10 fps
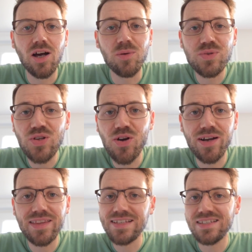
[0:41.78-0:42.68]
I'm
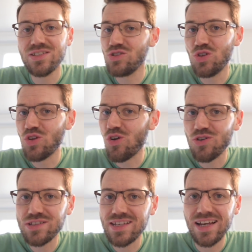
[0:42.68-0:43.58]
sorry, this is
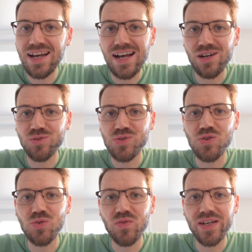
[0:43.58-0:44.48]
not a
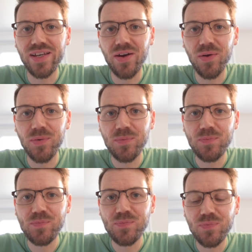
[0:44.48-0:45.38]
how-to video.
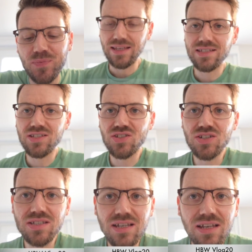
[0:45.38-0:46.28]
This is
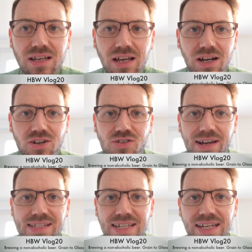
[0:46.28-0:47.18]
just a, a
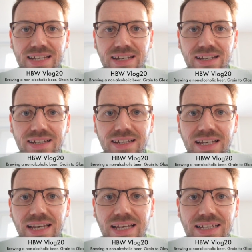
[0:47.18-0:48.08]
crazy idiot
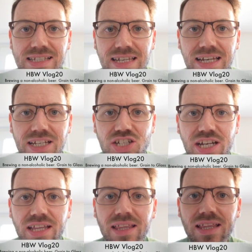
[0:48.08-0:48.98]
in his
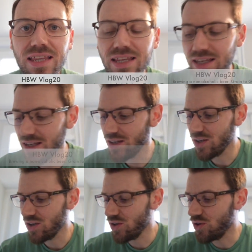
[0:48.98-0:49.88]
kitchen
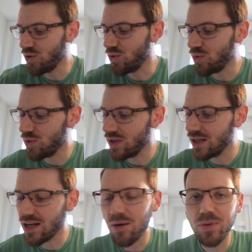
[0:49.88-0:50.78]
who
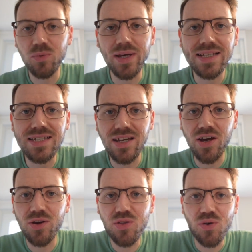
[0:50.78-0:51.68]
a couple of weeks
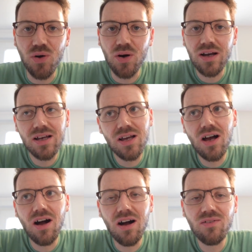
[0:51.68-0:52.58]
ago thought,
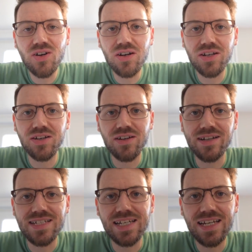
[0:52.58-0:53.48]
I've got a good
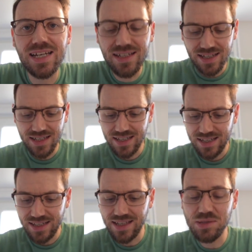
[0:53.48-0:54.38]
idea,
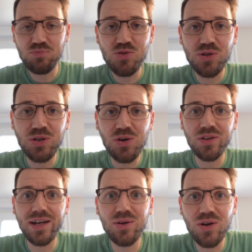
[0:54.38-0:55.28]
let's brew a
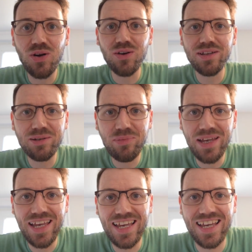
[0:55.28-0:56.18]
non-alcoholic
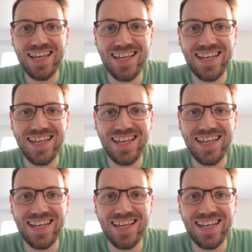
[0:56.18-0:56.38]
beer.